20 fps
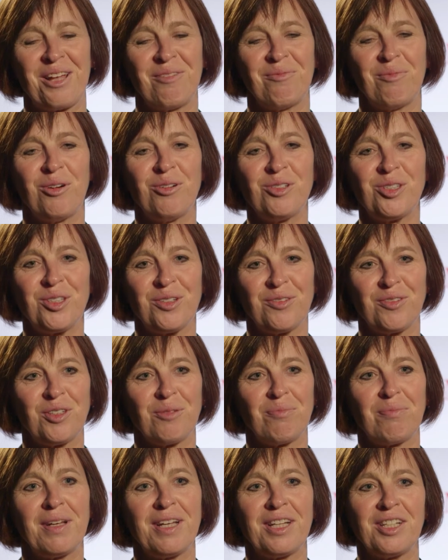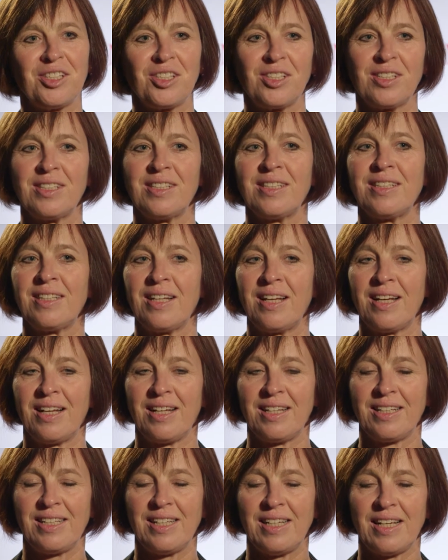In most of the patients,
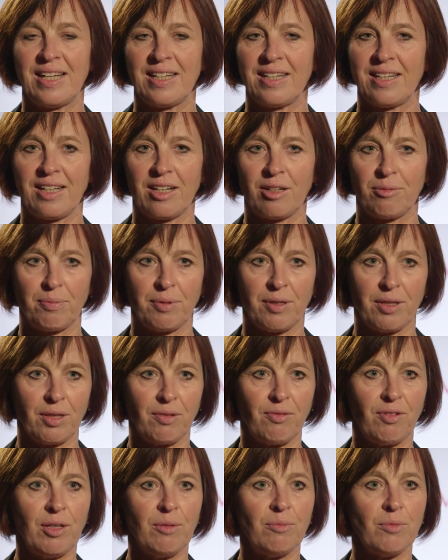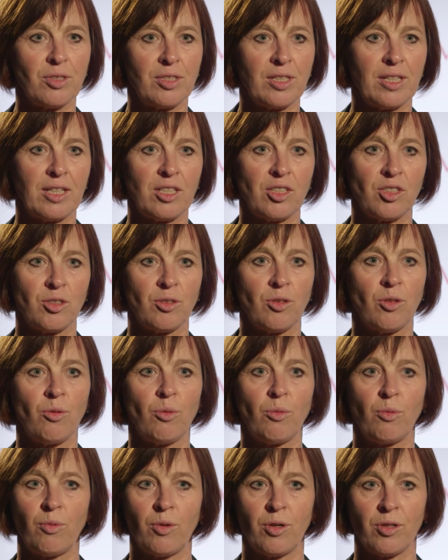the NLRP3 mutation
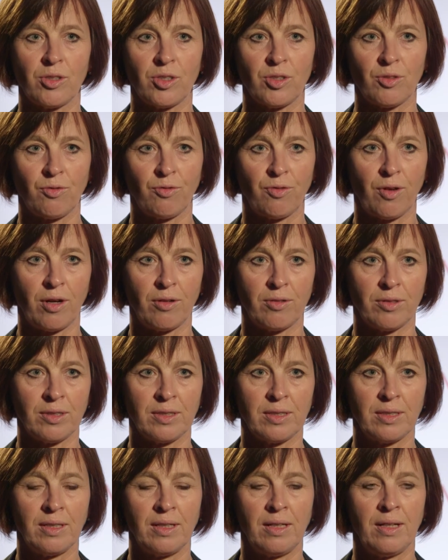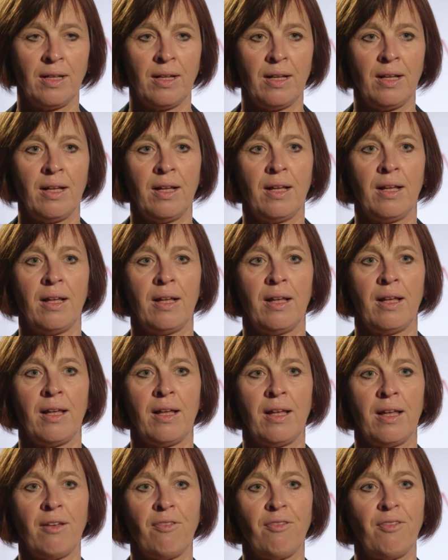was found.
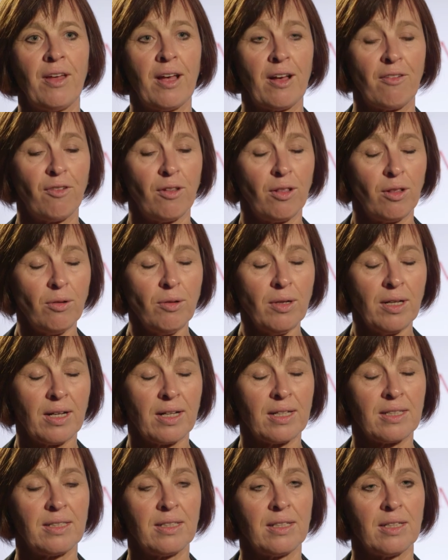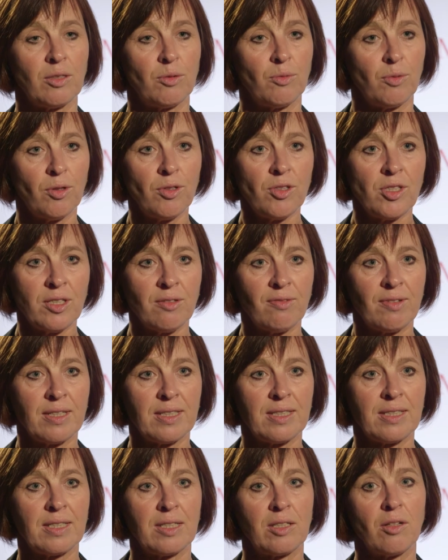If we have a look at the adverse
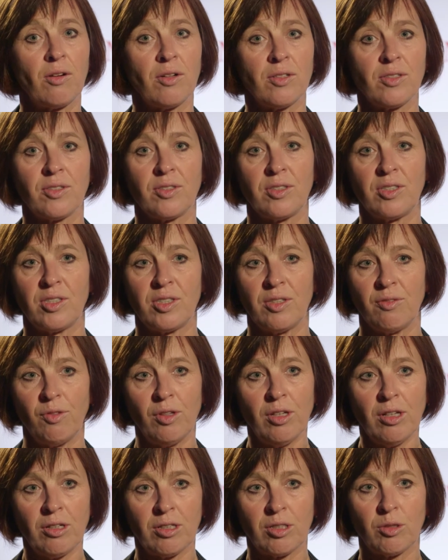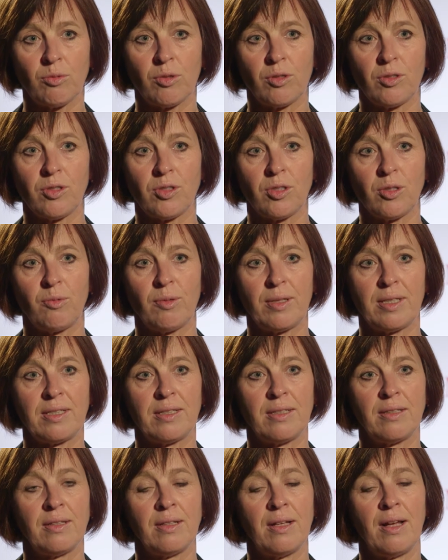events and also the severe adverse
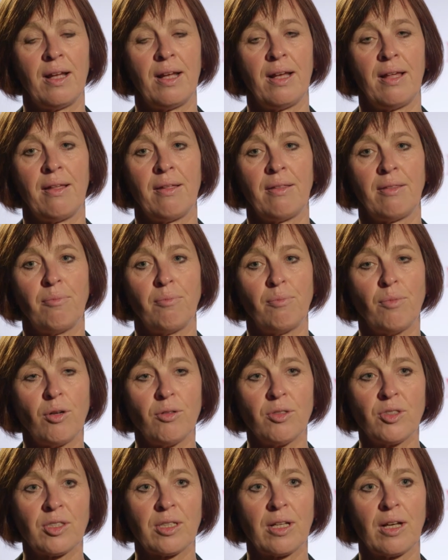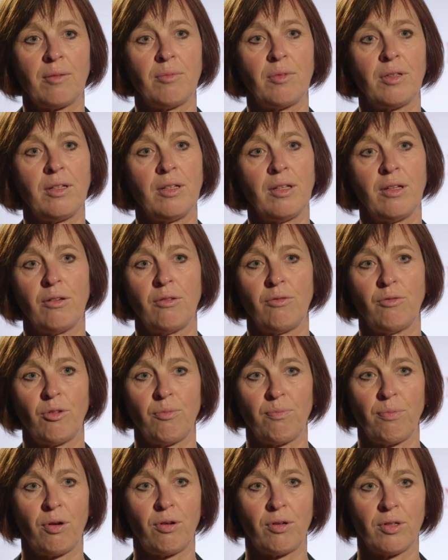events, most commonly
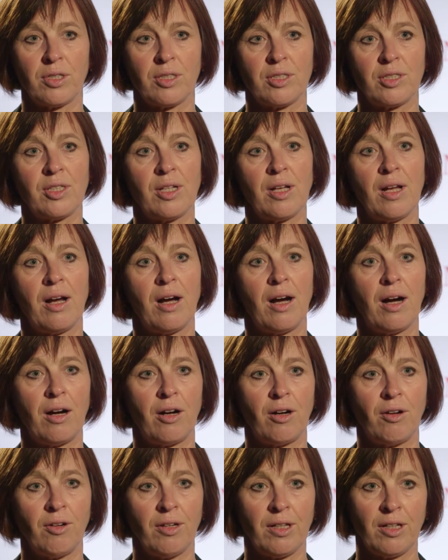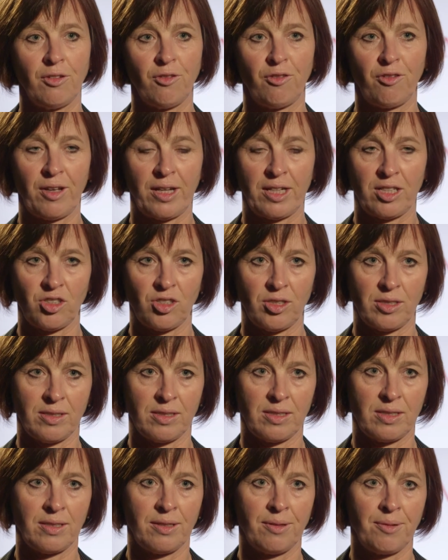reported are
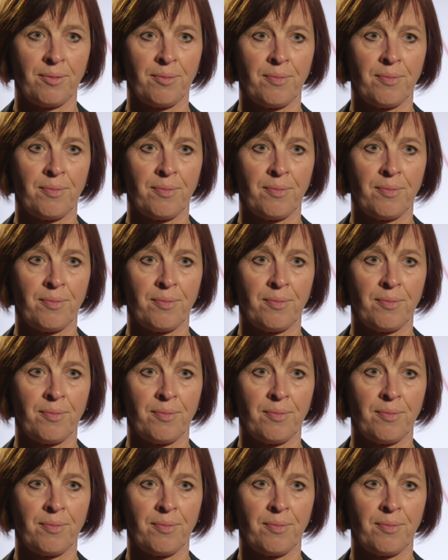infections.